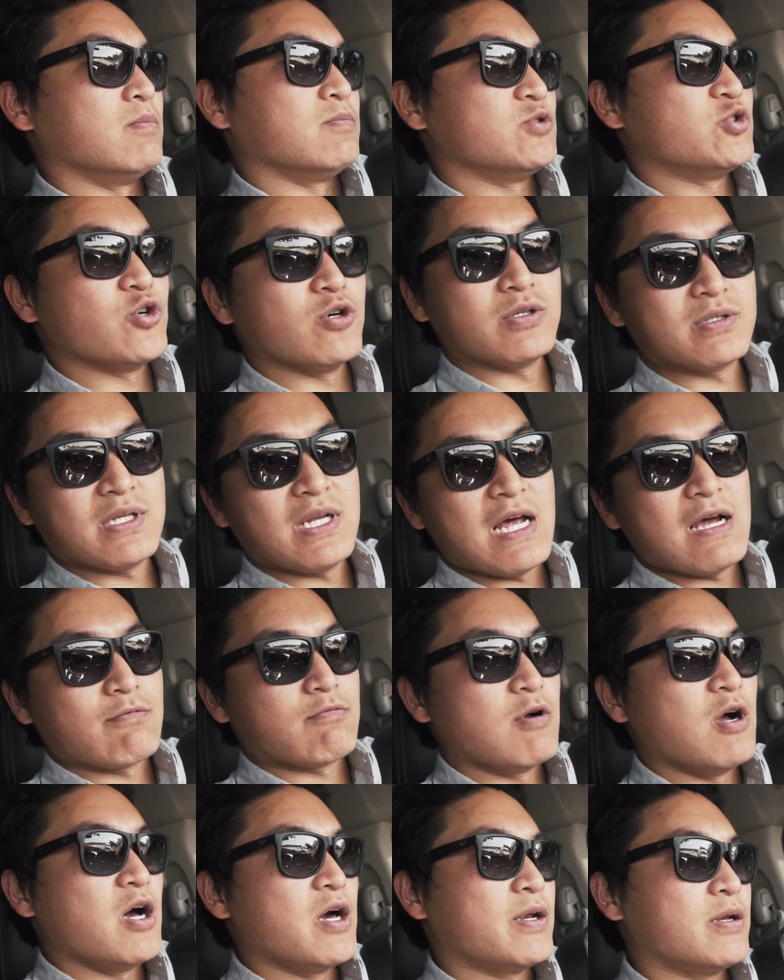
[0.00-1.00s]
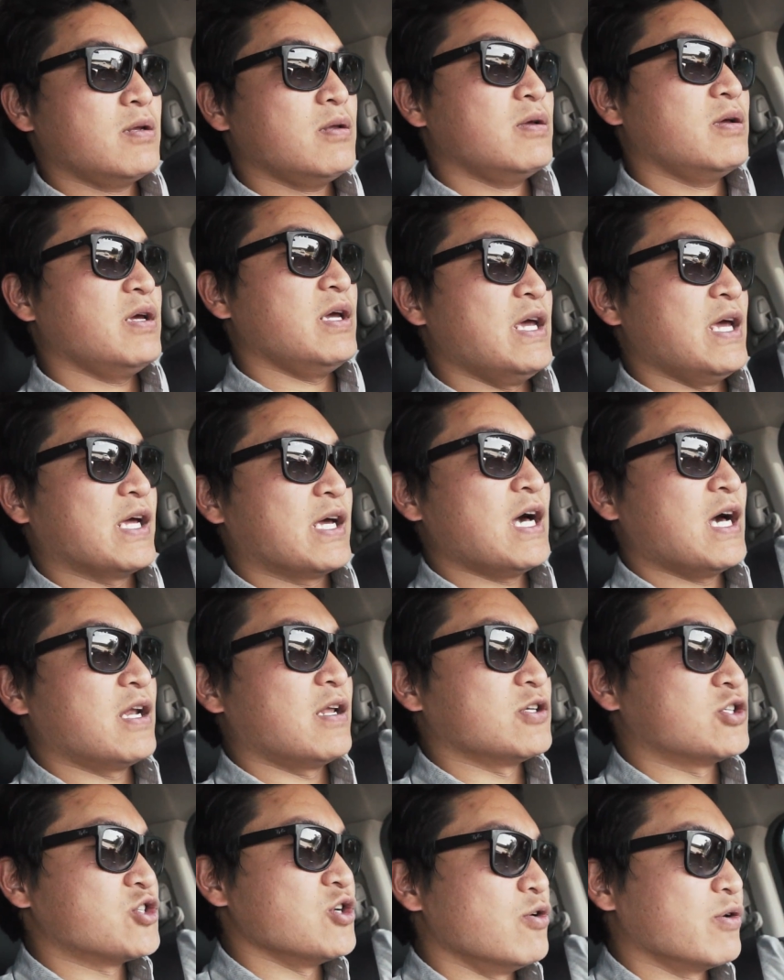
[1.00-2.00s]
drills that I run, and kind
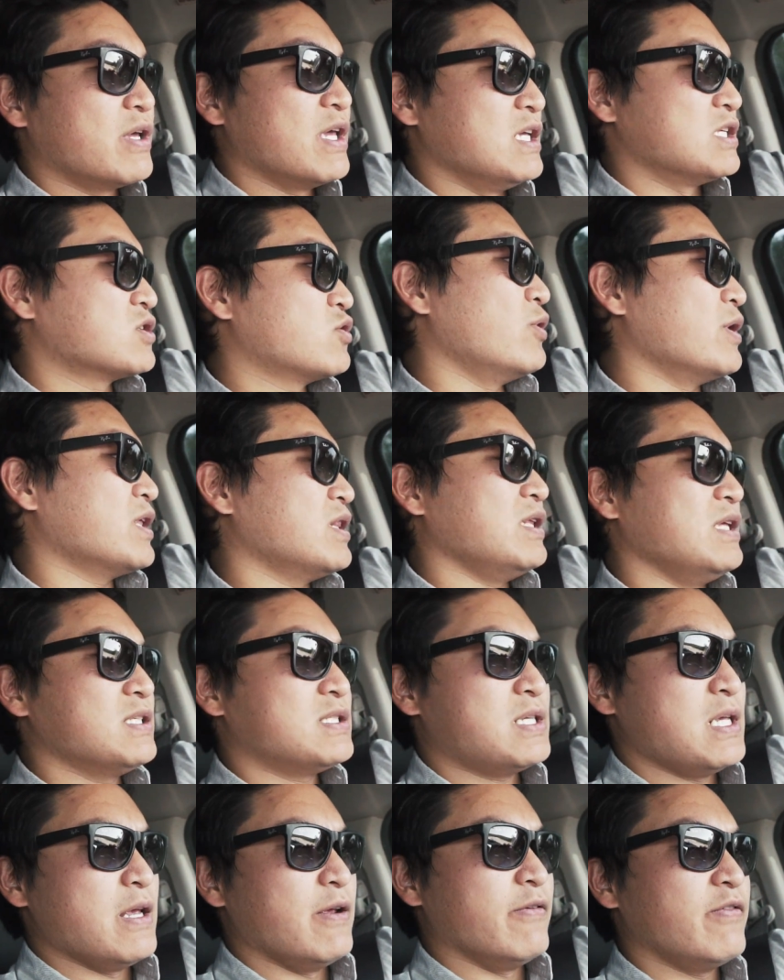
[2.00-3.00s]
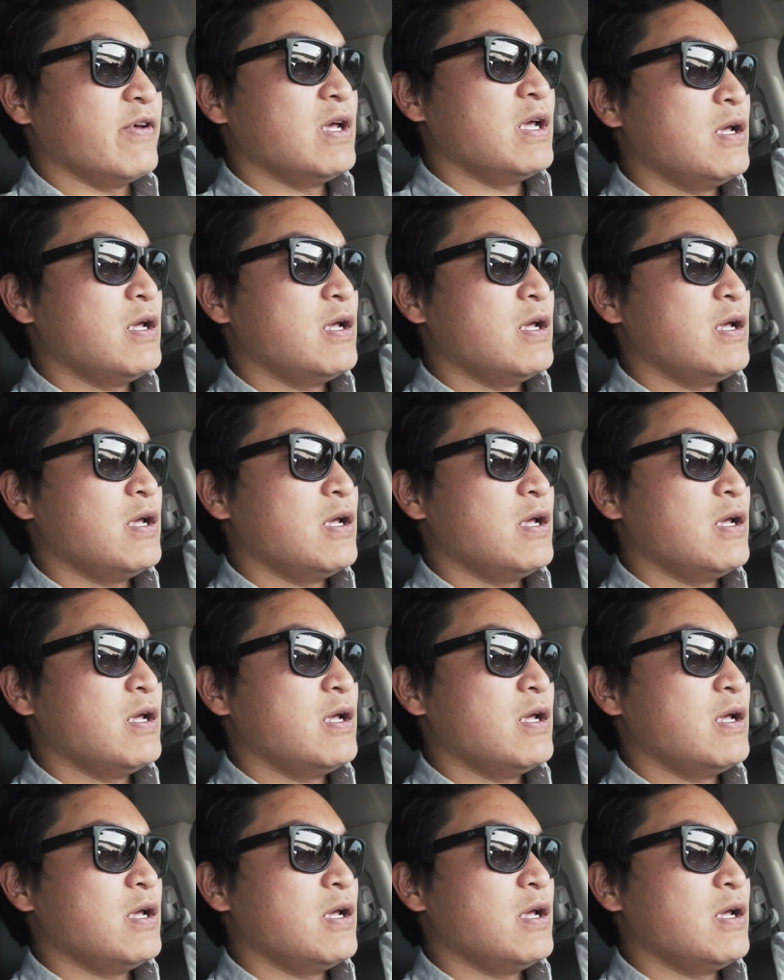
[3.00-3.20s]
of showcase quickly instead of,